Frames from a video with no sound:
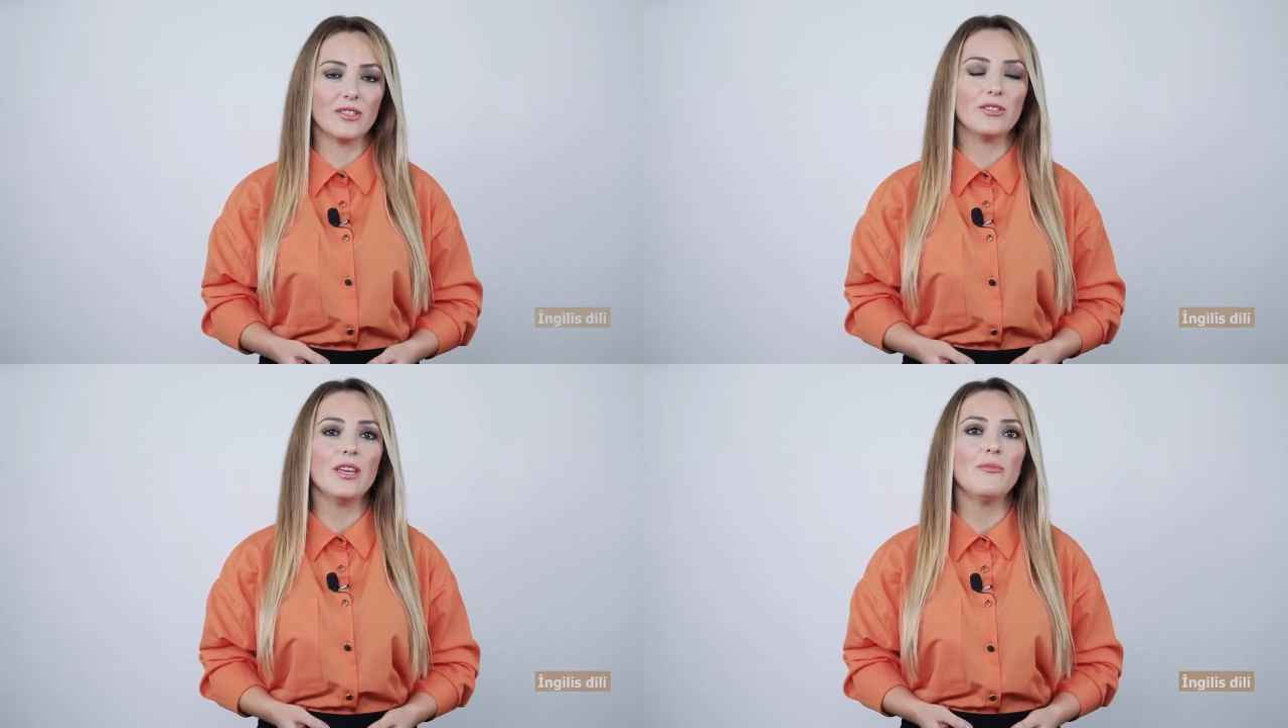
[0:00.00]

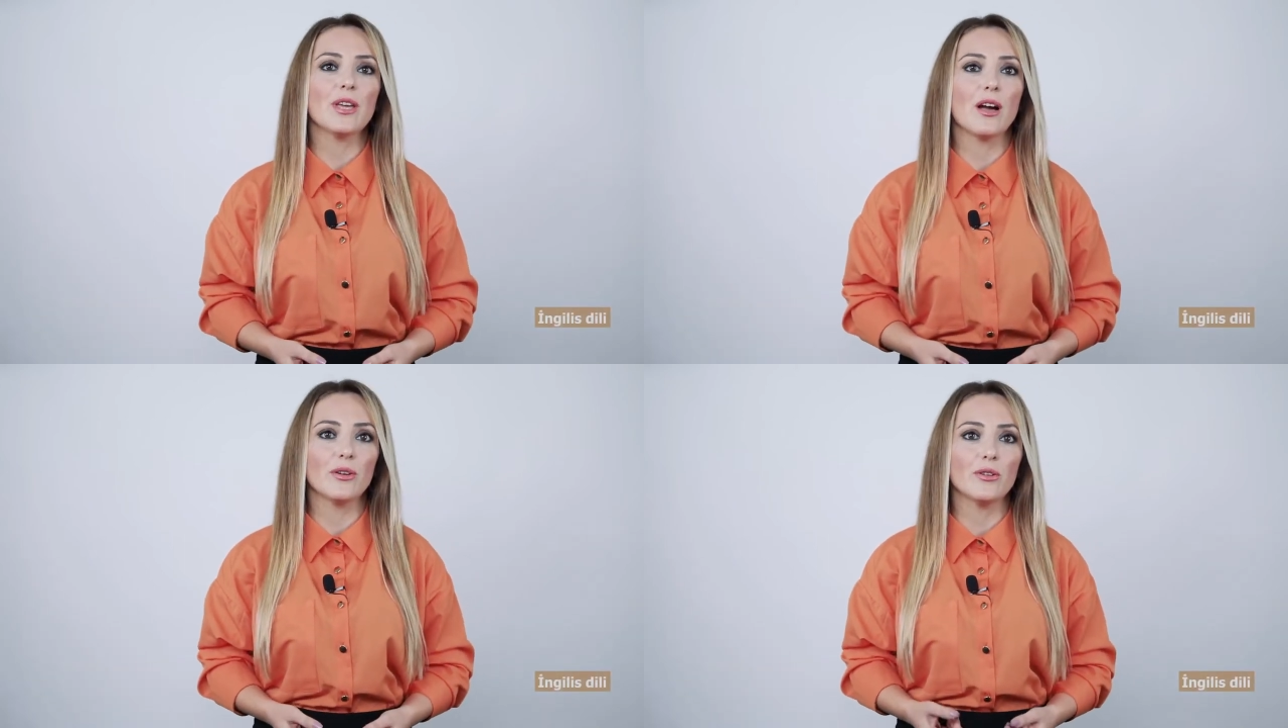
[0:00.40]
Today
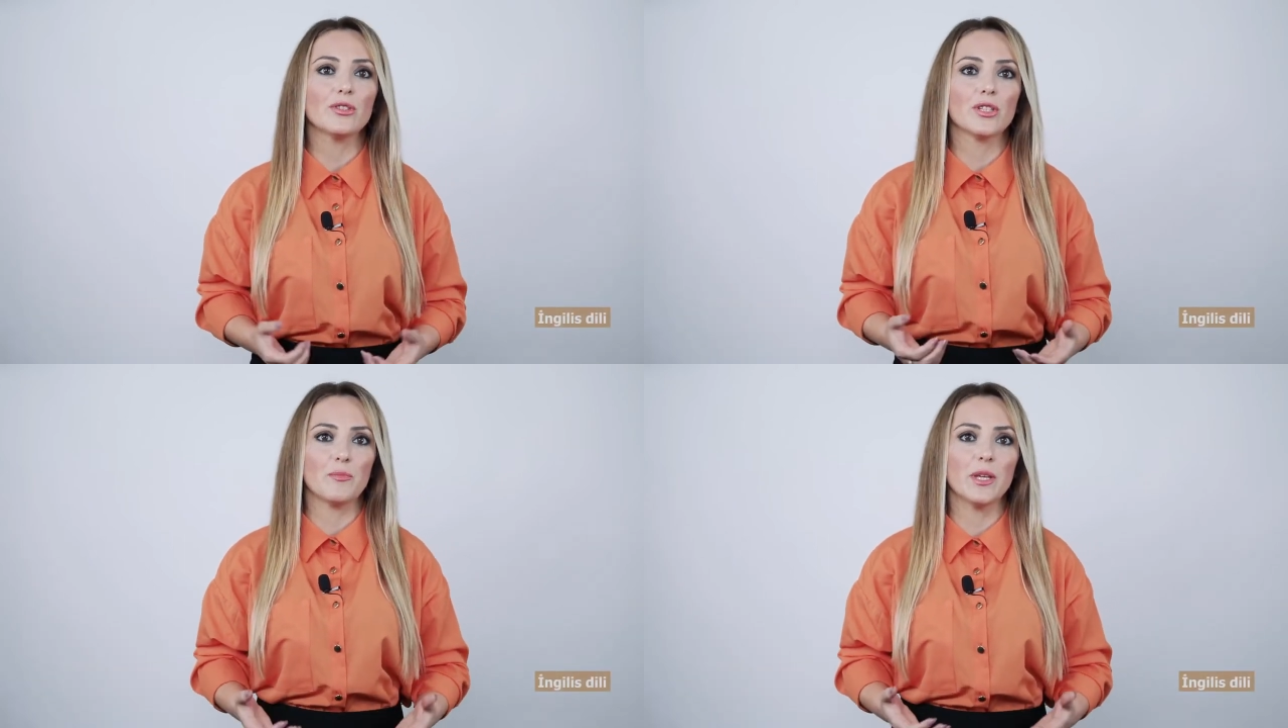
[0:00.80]
we are going
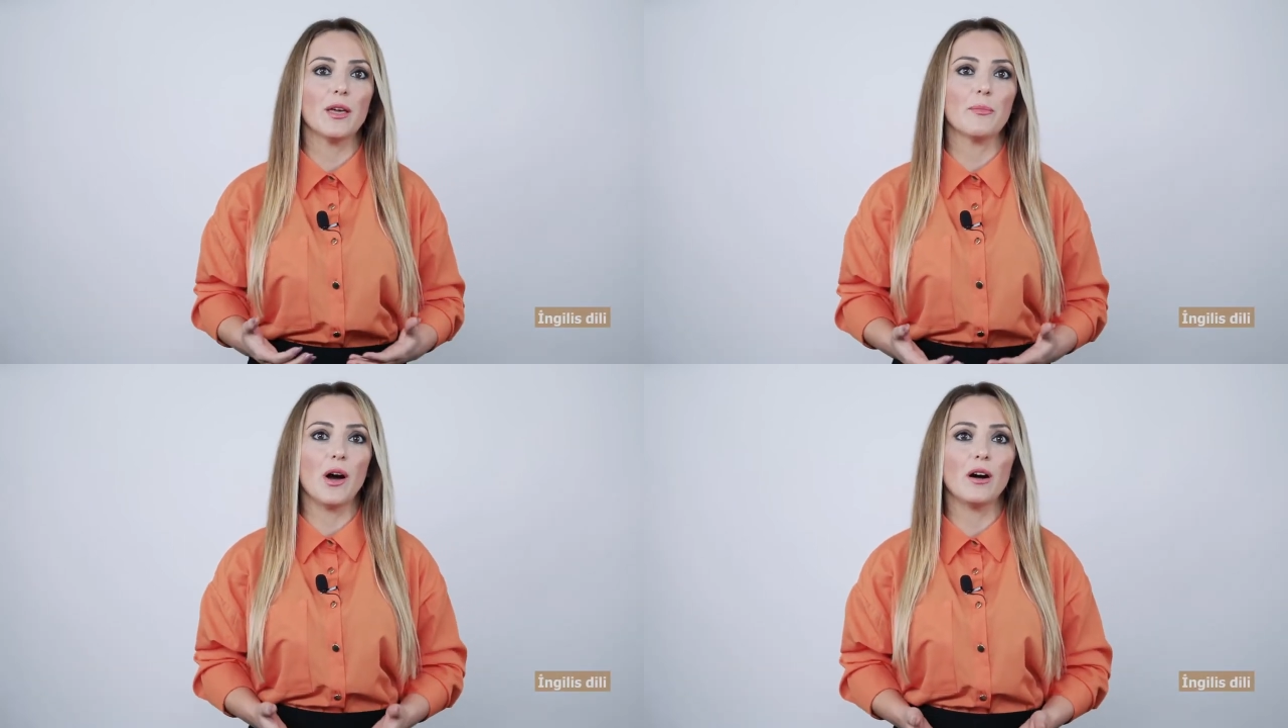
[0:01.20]
to speak
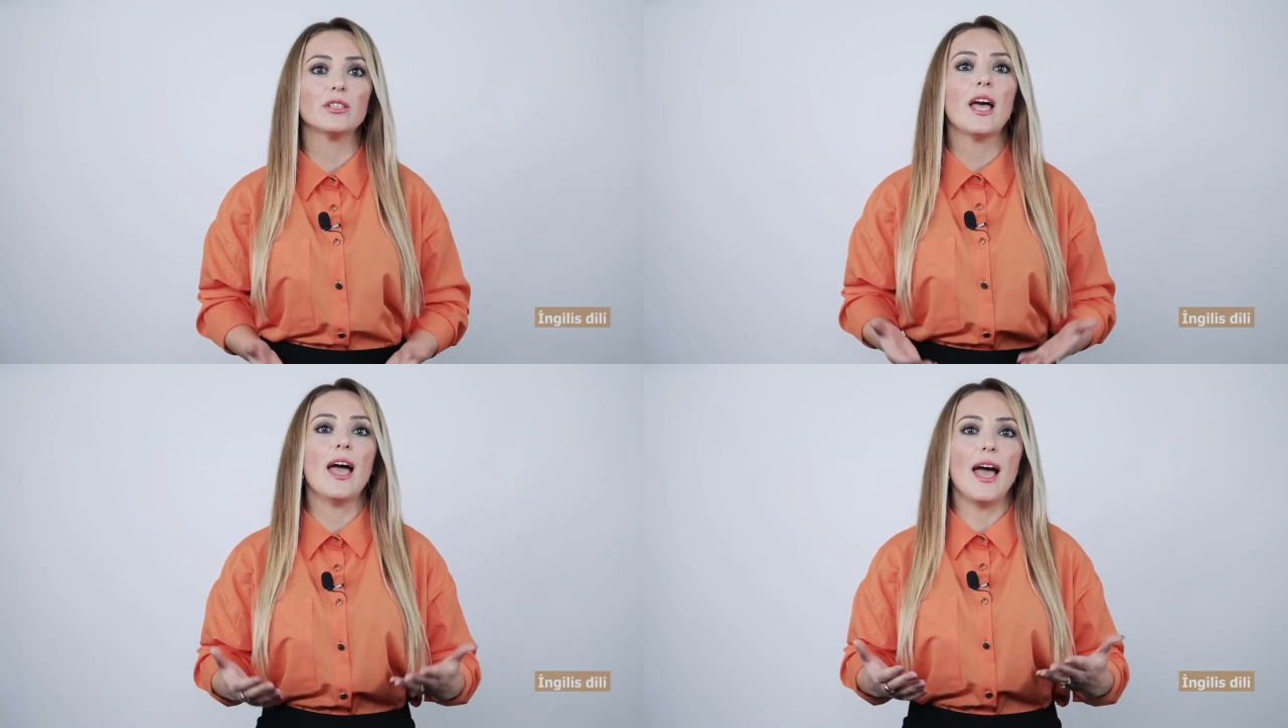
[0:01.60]

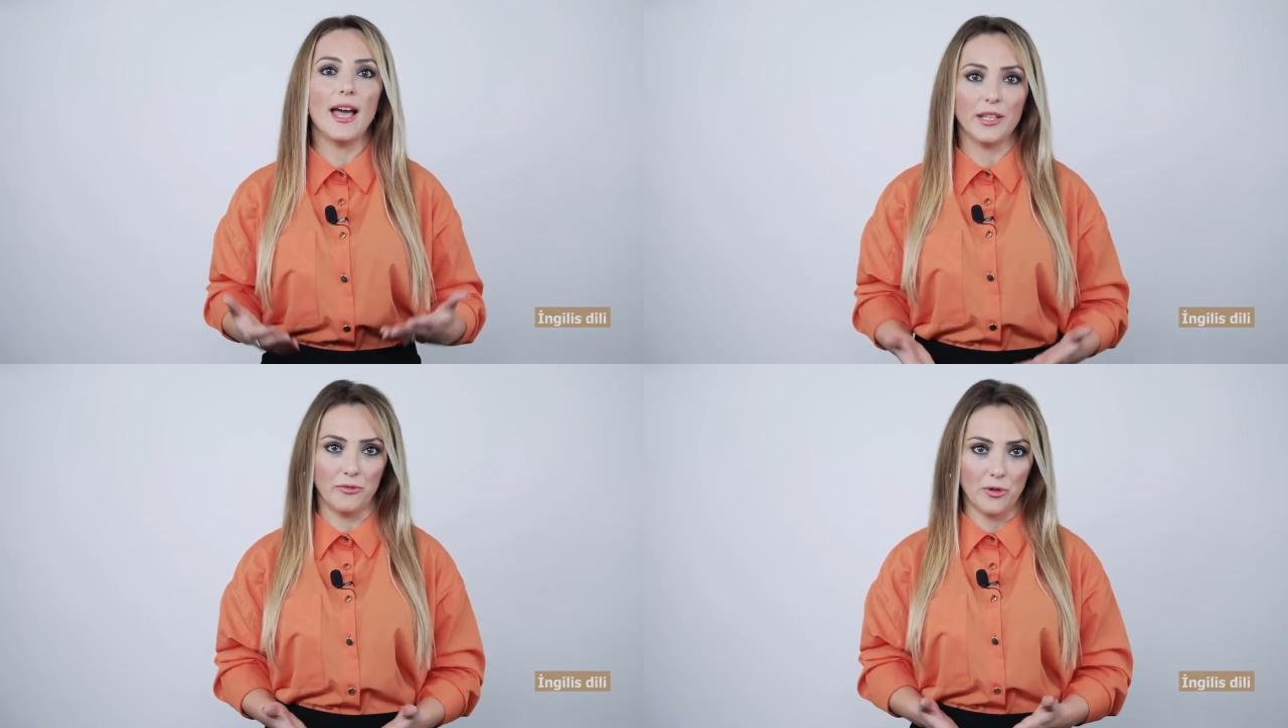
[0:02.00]
about
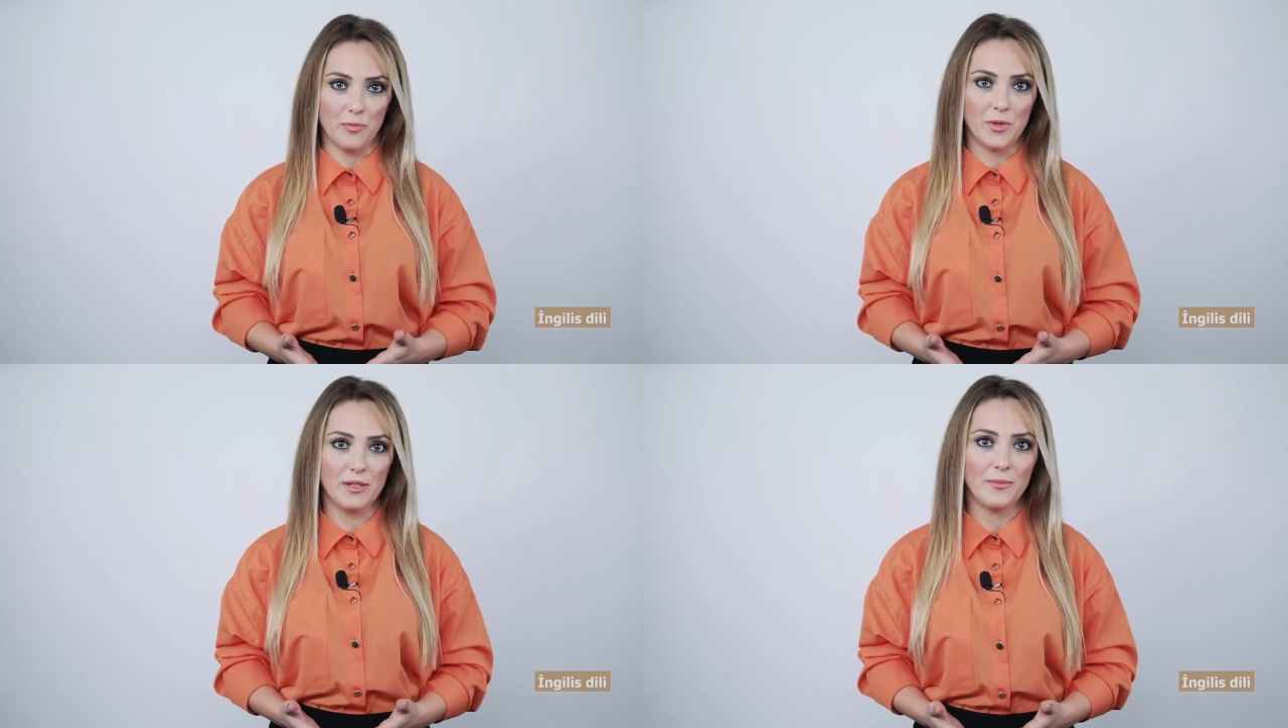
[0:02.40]

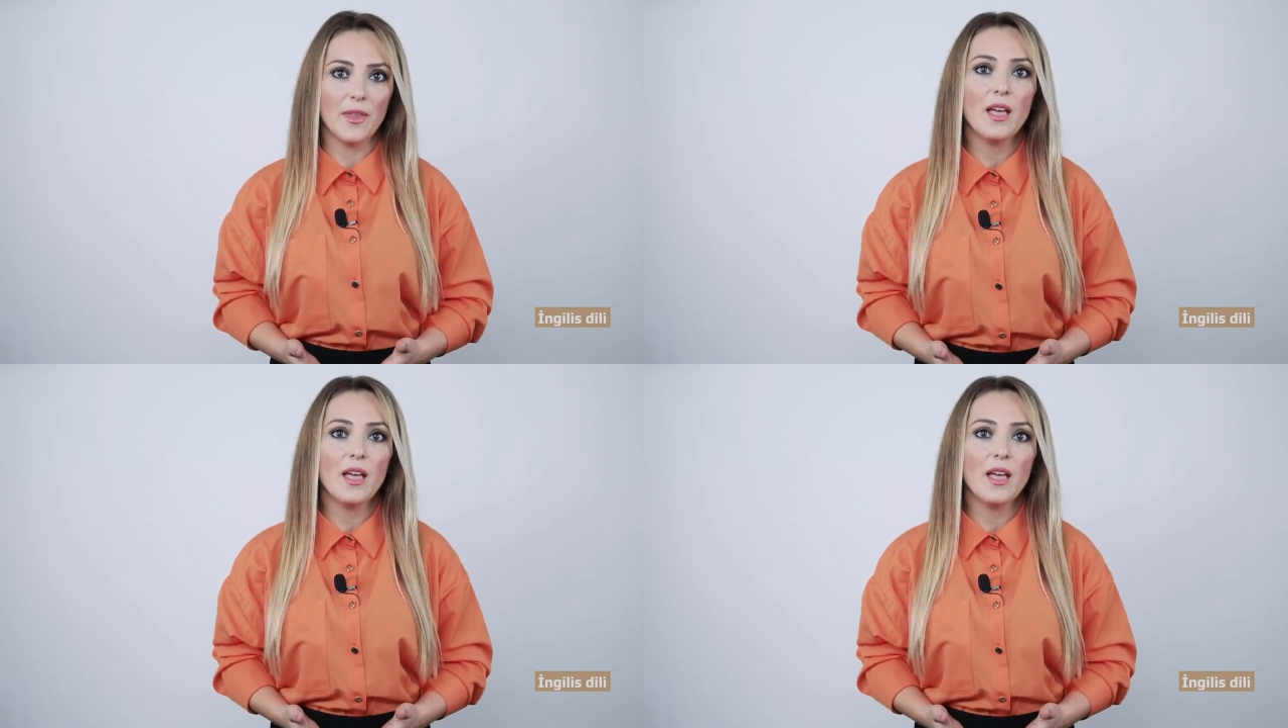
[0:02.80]
adverbs.